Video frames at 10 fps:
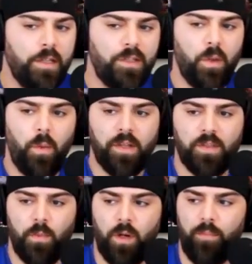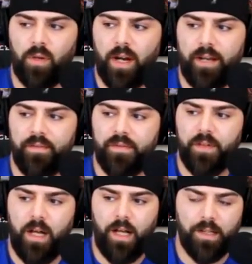So what's more brave,
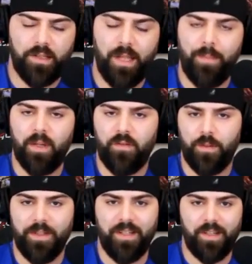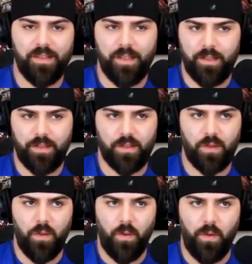sniping from a distance
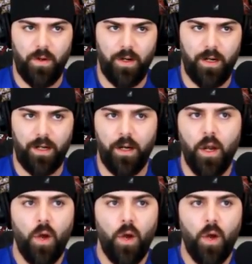or